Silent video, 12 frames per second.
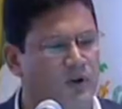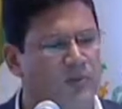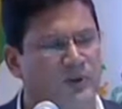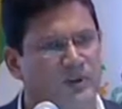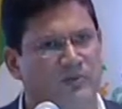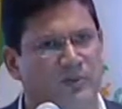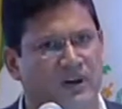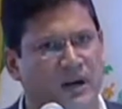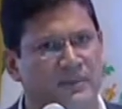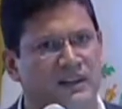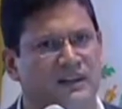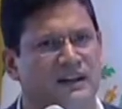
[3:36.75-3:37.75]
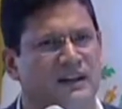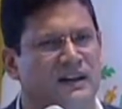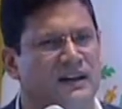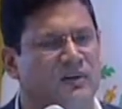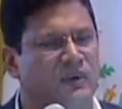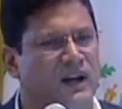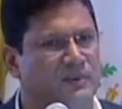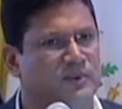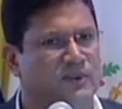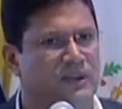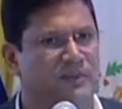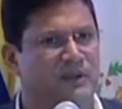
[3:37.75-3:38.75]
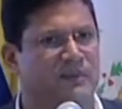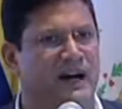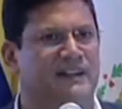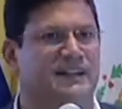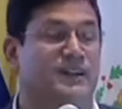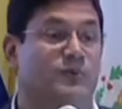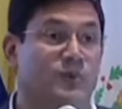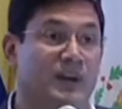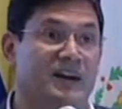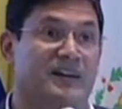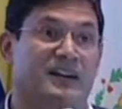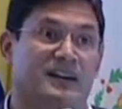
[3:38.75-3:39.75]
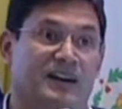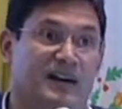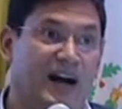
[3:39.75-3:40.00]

computer programming, we have to keep in mind that we are